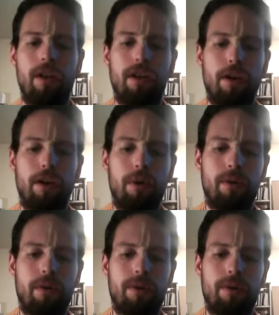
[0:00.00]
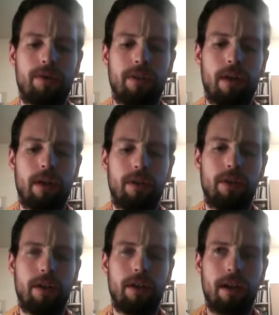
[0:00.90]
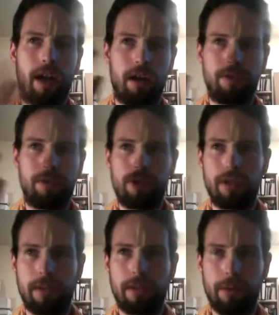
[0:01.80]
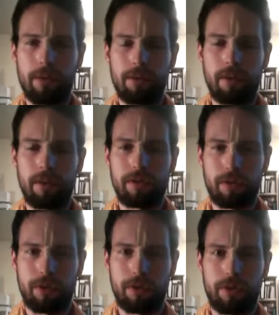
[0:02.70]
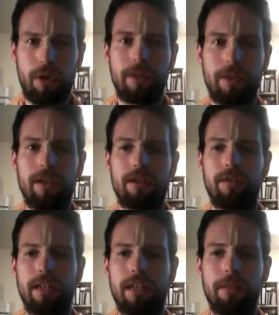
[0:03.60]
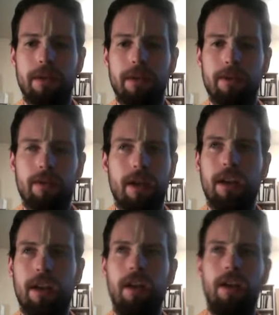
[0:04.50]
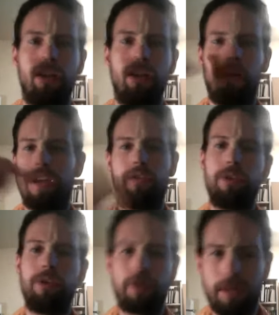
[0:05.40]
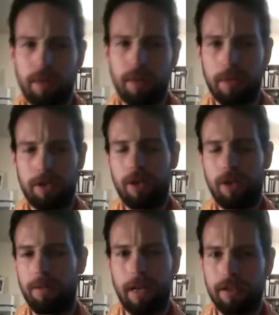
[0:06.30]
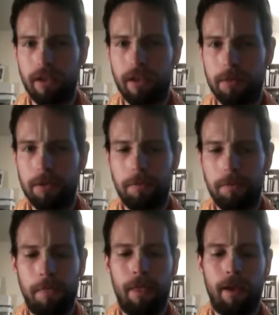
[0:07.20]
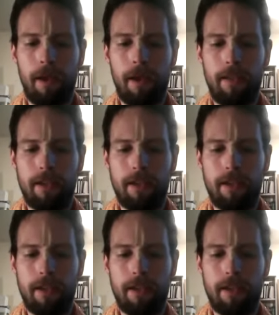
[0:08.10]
or this or that, or they try to artificially compare themselves to Krishna, oh, he's lustful like me, or this or that, all they have to do is read the Ramachandra pastimes. And